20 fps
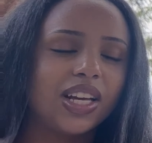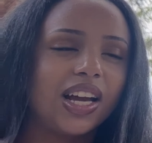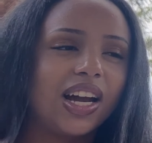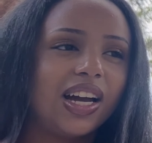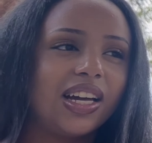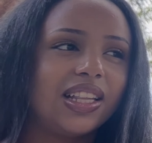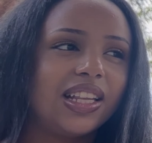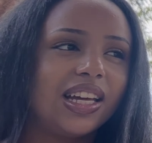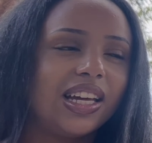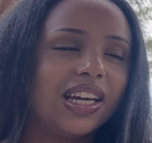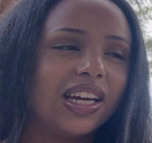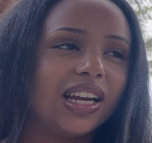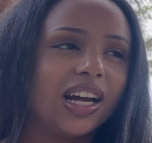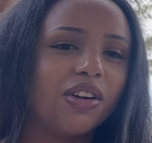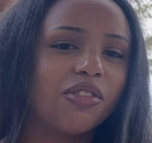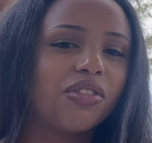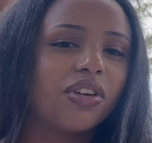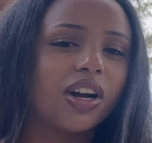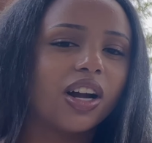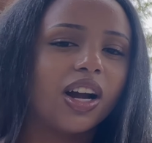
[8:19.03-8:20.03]
yeah, I think in
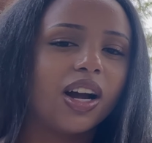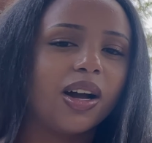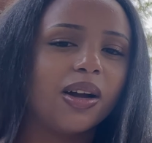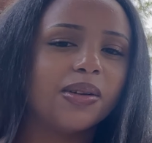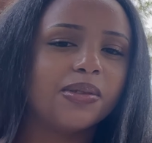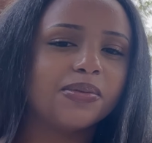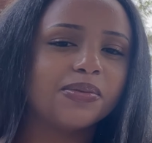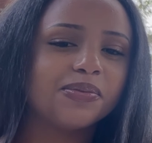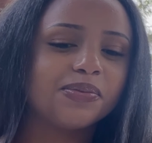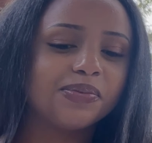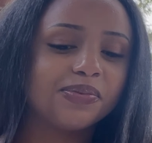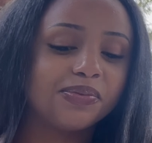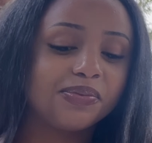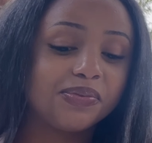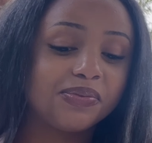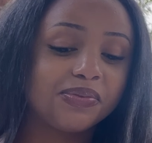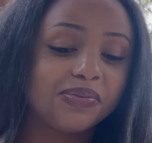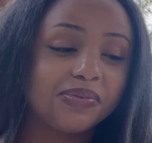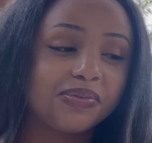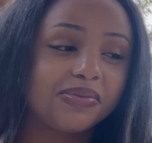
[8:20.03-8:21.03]
Africa.
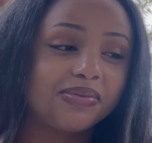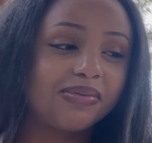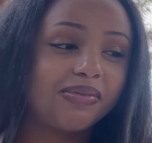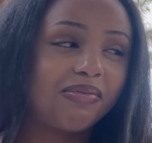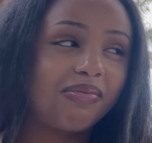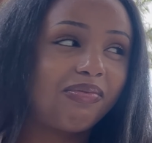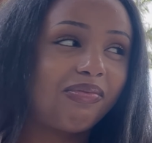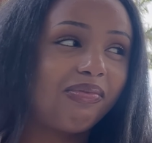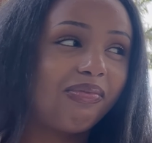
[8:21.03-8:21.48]
Yes.